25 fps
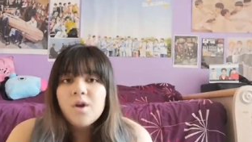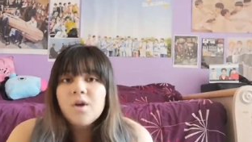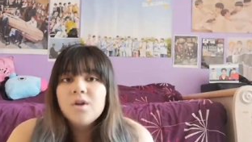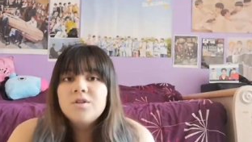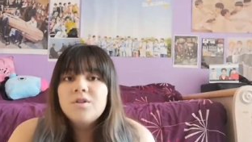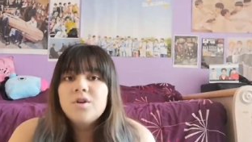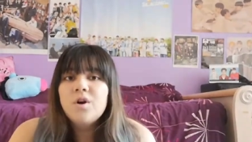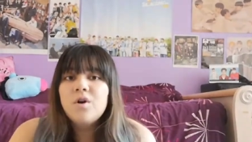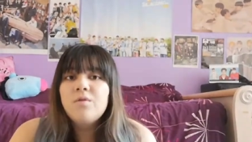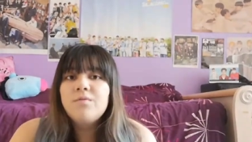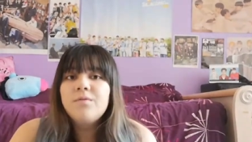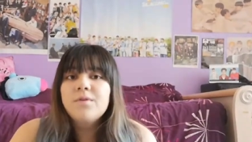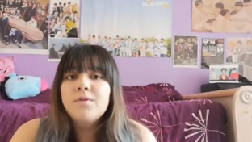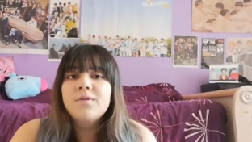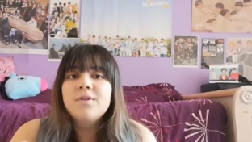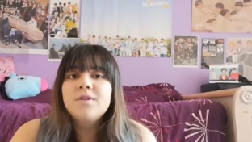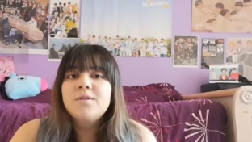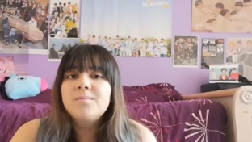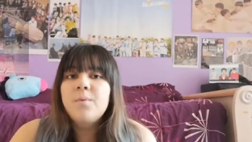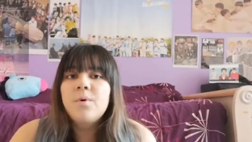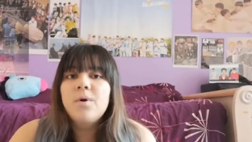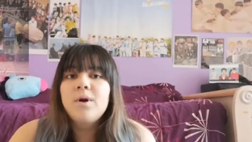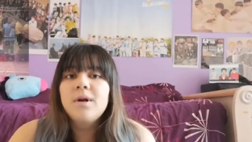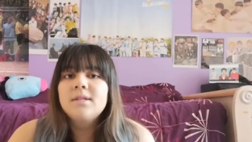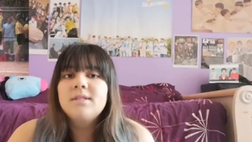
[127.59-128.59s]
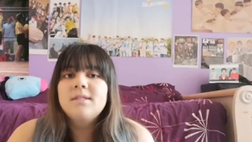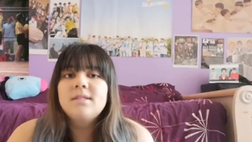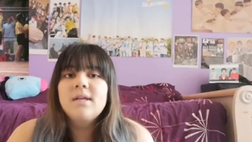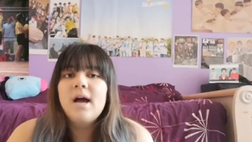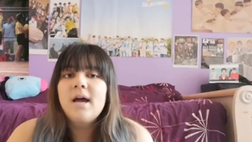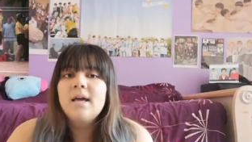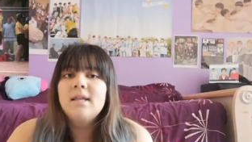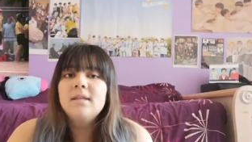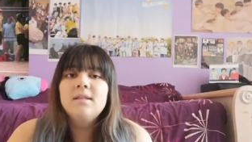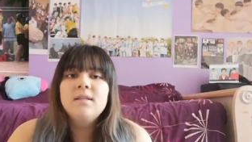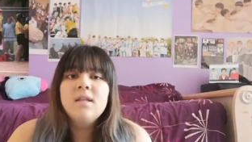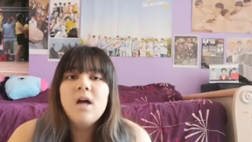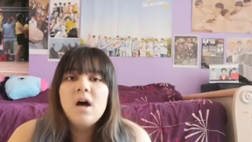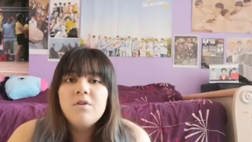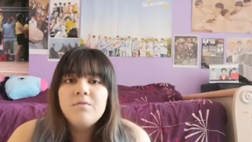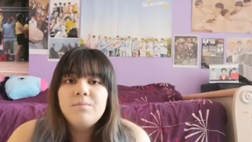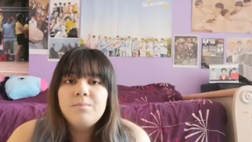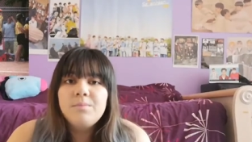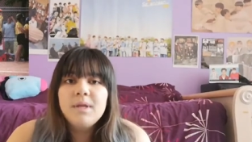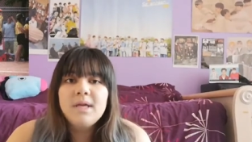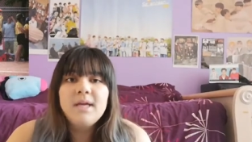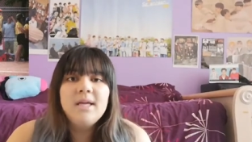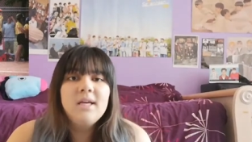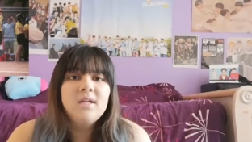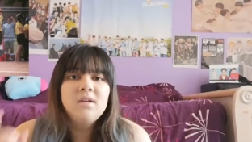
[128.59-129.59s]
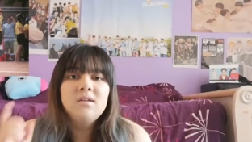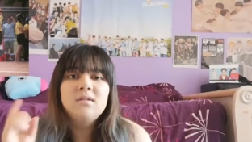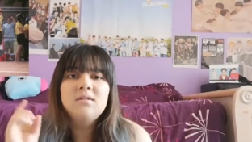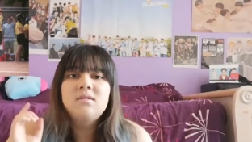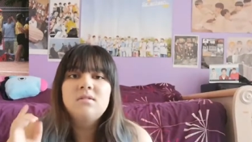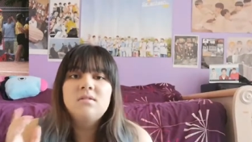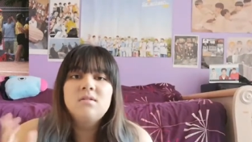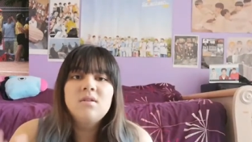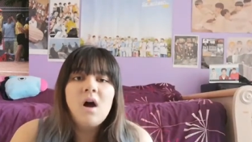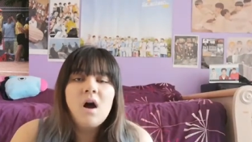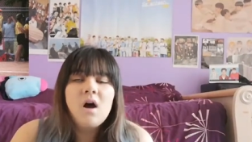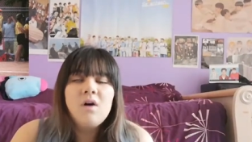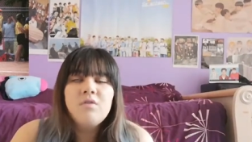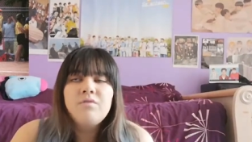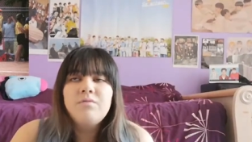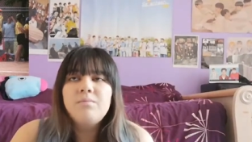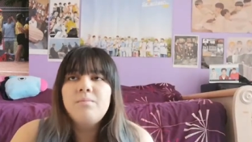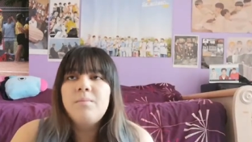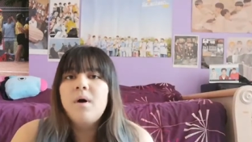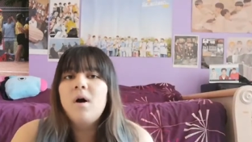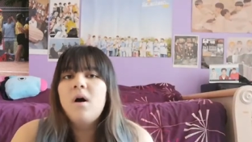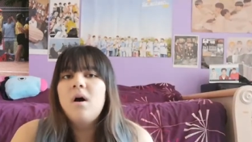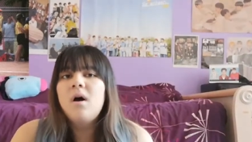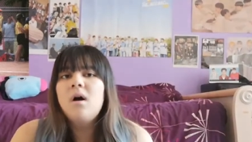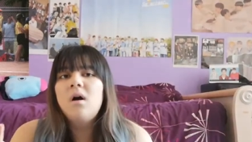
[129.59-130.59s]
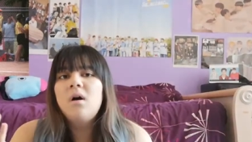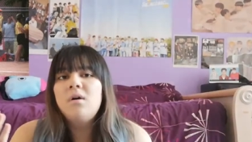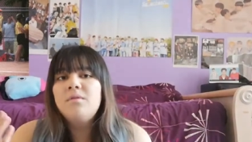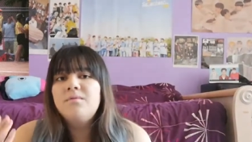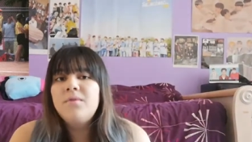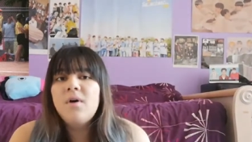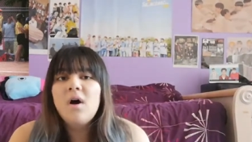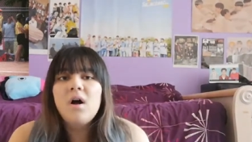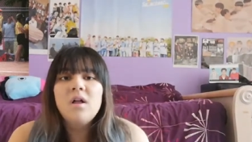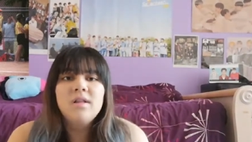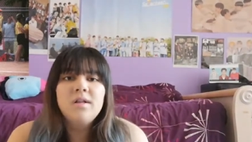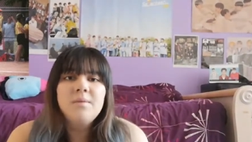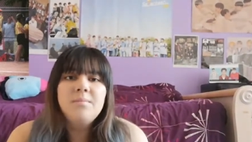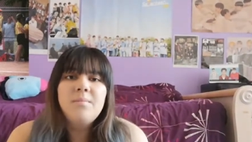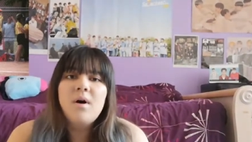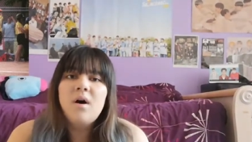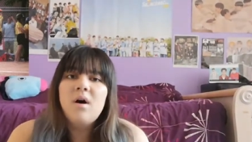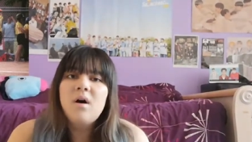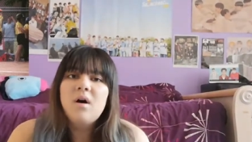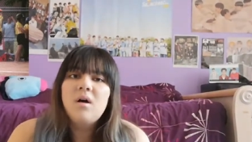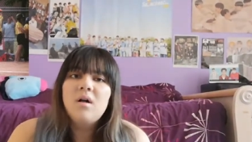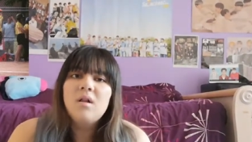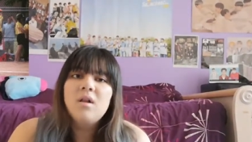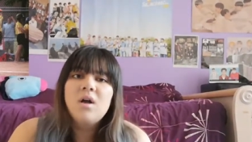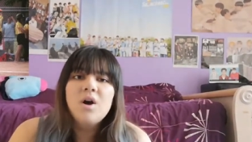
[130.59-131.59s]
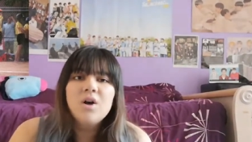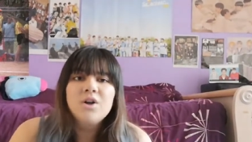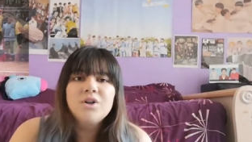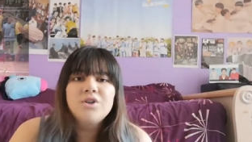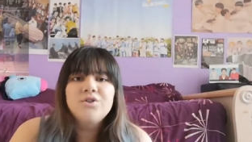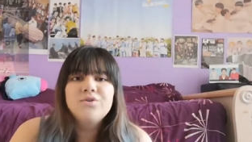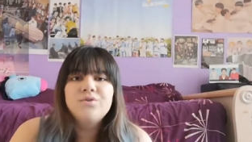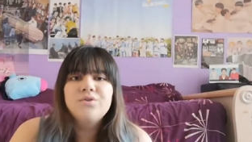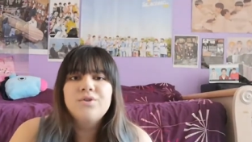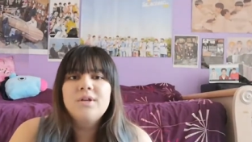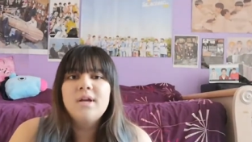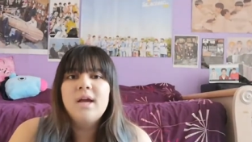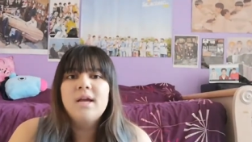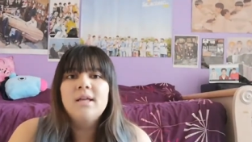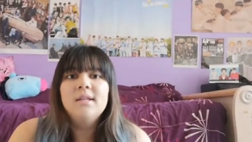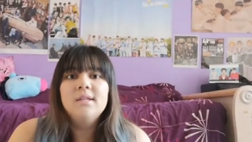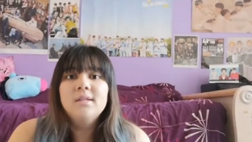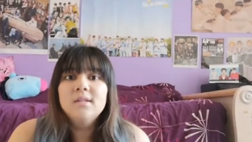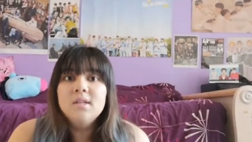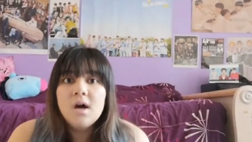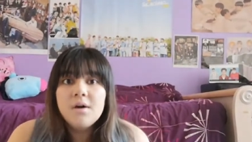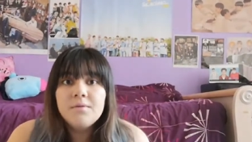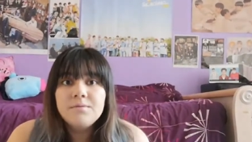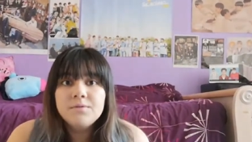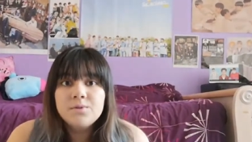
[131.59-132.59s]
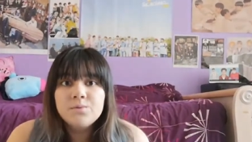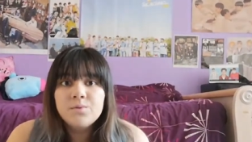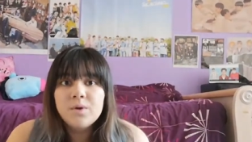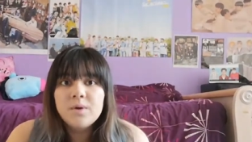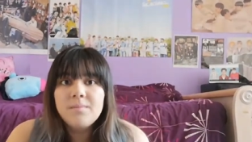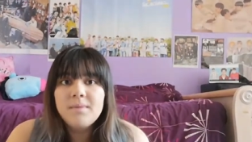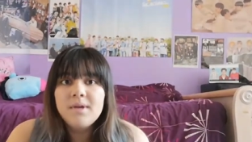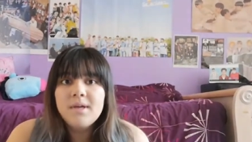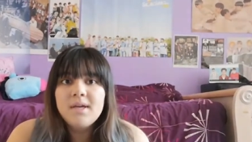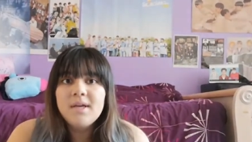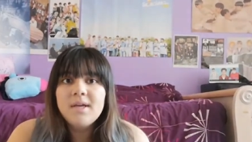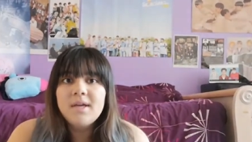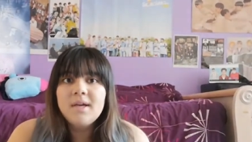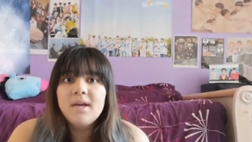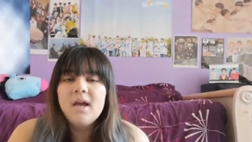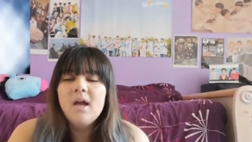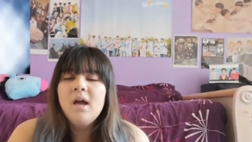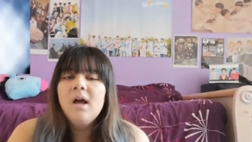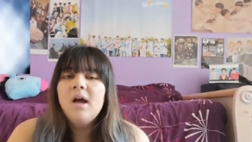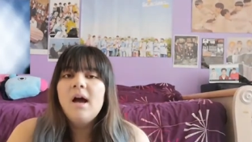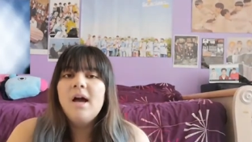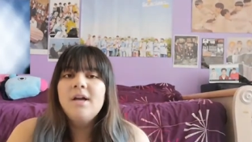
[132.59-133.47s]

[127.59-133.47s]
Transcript: So for the sports, I love playing softball, volleyball, archery, I love swimming.